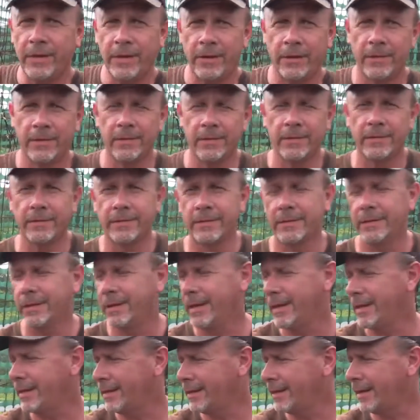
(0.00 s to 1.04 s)
there,
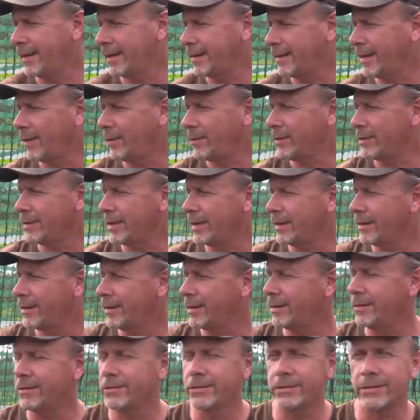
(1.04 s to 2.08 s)
and they would send
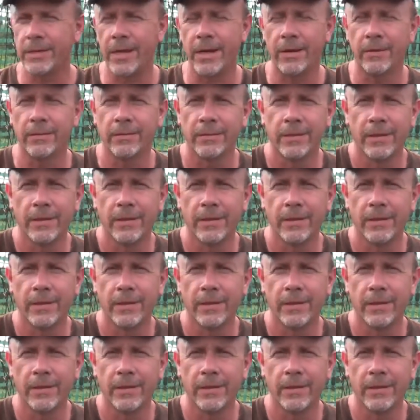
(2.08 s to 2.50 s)
hunters down